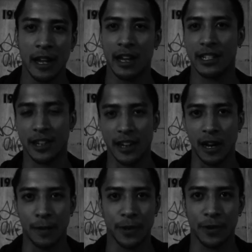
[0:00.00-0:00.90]
It's gonna
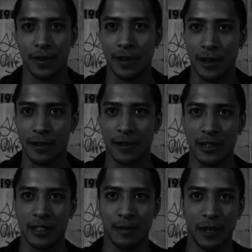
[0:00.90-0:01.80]
help you in the long run
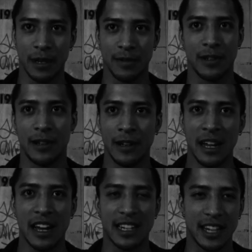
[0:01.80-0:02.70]
to be able to
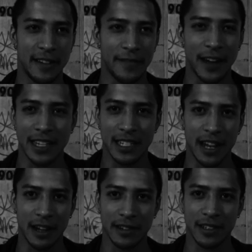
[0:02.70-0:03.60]
identify
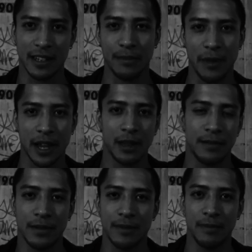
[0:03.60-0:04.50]
sounds and
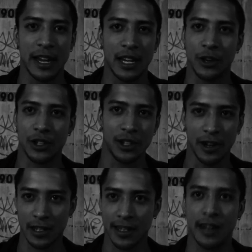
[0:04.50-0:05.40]
make your
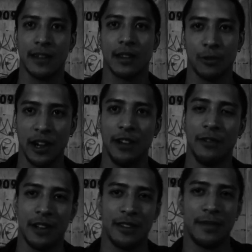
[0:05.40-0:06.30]
song sound the way you
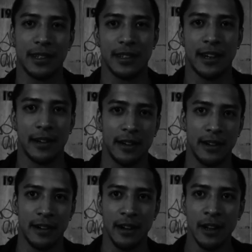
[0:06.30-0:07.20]
want them to sound, you know.